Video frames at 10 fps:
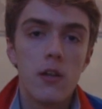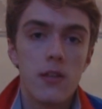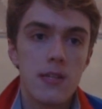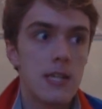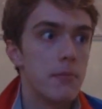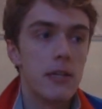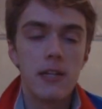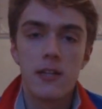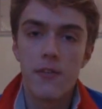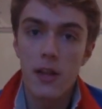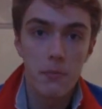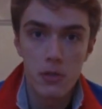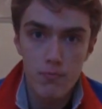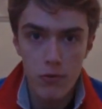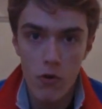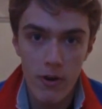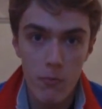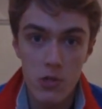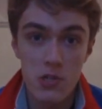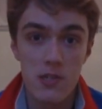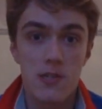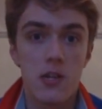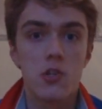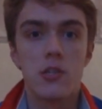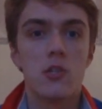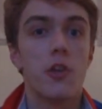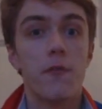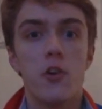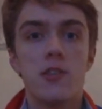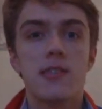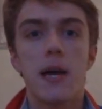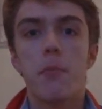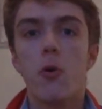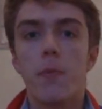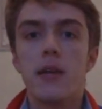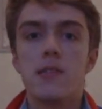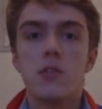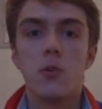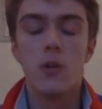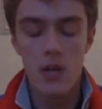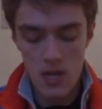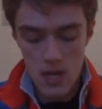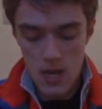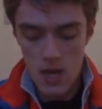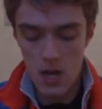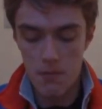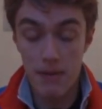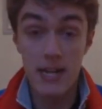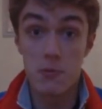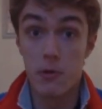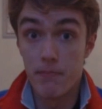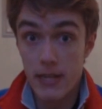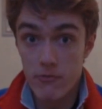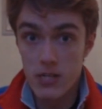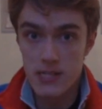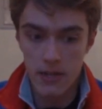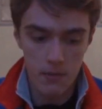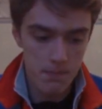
the team leader development program, which is essentially sort of the first step up into management in retail.